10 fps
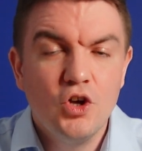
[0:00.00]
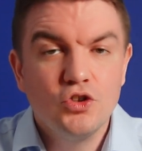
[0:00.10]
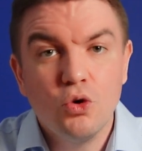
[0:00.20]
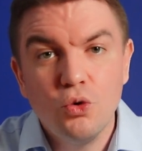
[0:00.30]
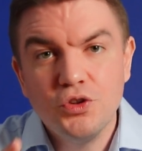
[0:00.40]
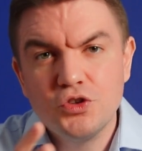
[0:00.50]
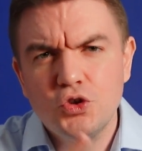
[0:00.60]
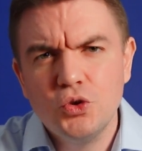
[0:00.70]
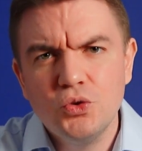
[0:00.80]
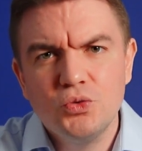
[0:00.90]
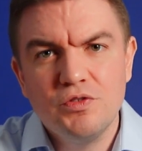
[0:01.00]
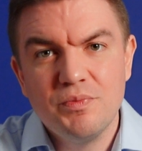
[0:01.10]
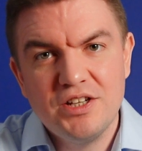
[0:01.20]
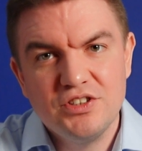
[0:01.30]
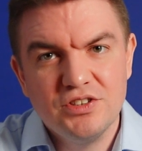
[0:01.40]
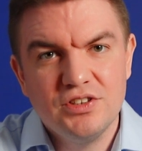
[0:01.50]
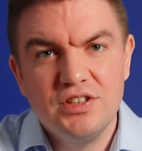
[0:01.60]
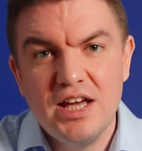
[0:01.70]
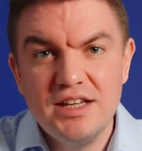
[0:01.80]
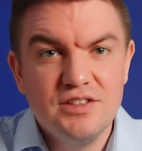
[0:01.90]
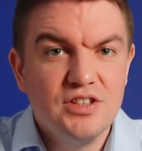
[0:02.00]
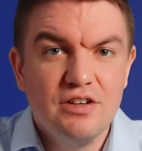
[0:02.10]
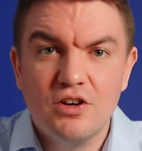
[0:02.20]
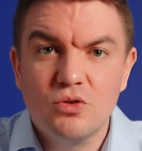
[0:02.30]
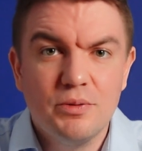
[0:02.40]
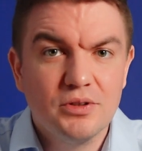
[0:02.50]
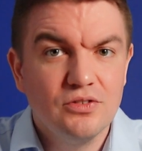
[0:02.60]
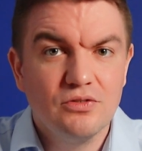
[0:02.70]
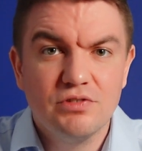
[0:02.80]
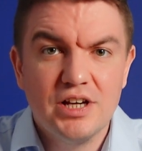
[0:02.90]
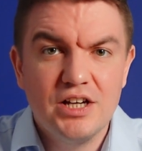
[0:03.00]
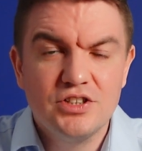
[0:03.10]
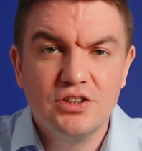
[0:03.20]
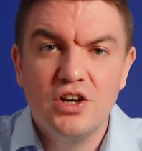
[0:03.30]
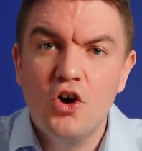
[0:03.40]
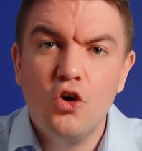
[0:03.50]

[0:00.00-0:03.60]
So all the tools we've mentioned today, Xero, QuickBooks, and FreeAgent,